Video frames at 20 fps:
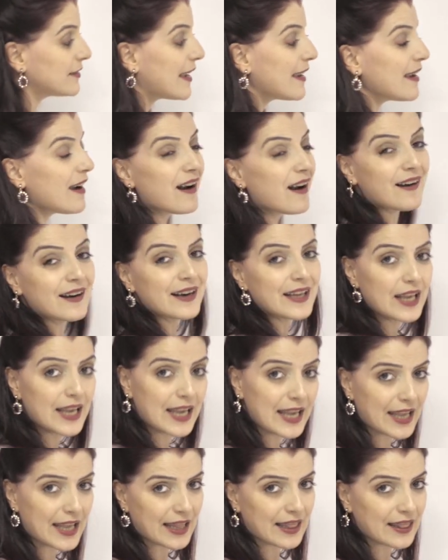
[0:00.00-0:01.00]
they are
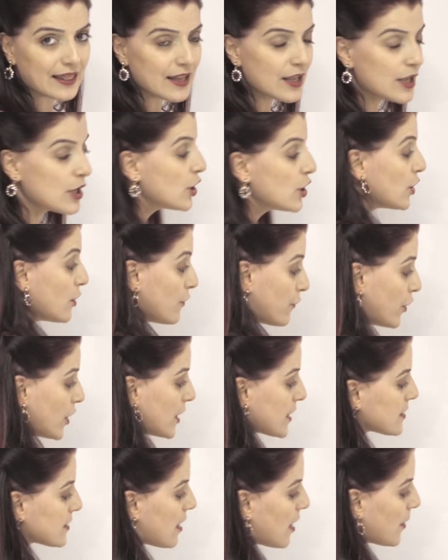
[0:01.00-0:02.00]
in. For
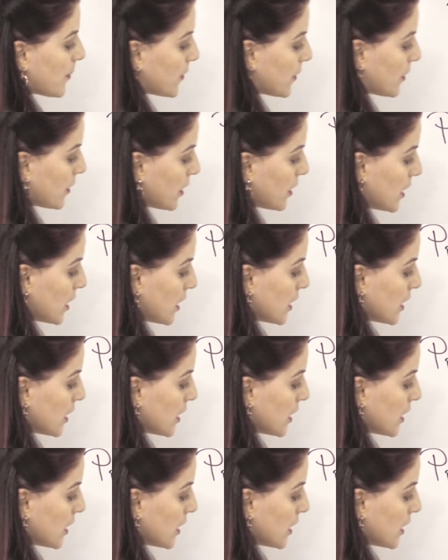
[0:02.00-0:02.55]
example,